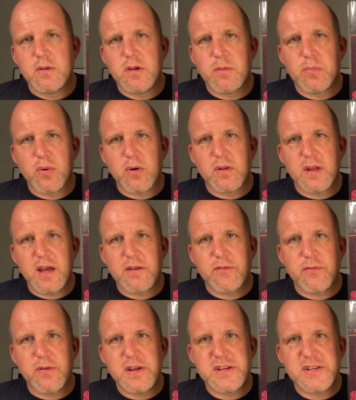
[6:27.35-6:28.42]
borderline
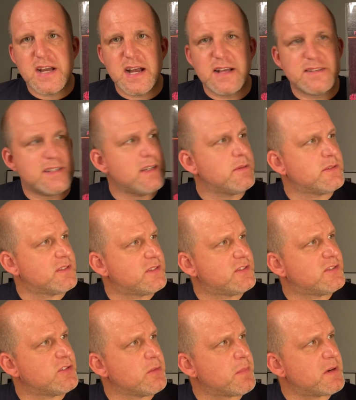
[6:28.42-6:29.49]
free jazz. He was a
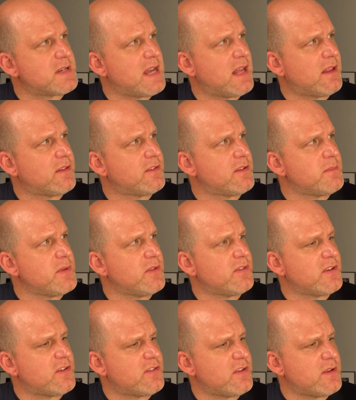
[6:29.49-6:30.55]
super talented
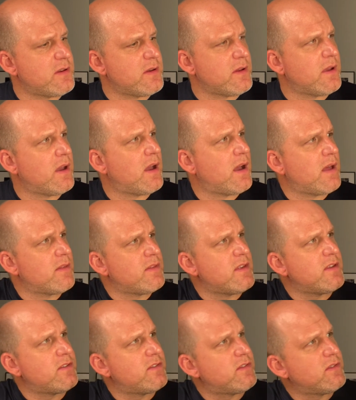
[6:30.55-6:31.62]
musician.
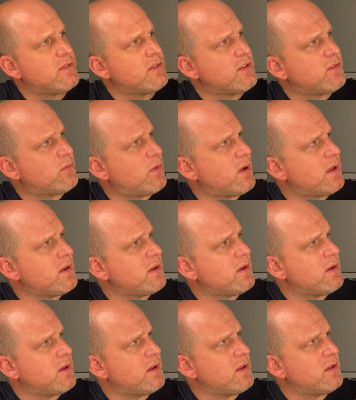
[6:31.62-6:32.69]
This one
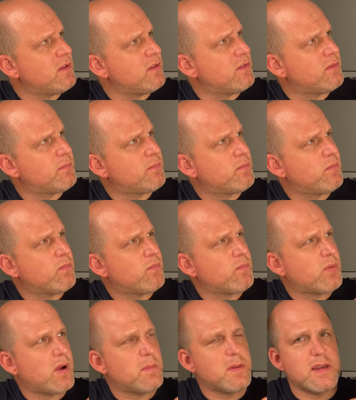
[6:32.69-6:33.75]
is
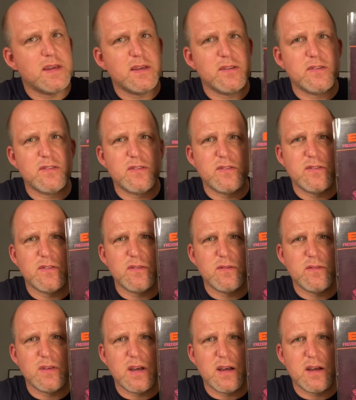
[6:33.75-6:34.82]
probably his
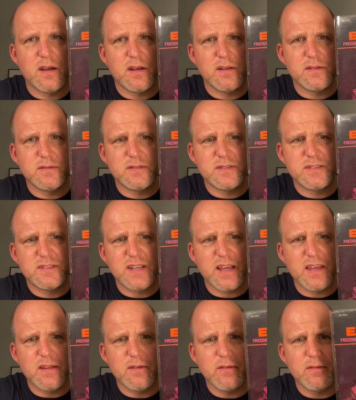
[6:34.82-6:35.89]

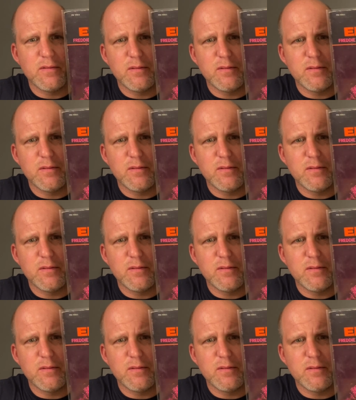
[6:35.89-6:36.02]
second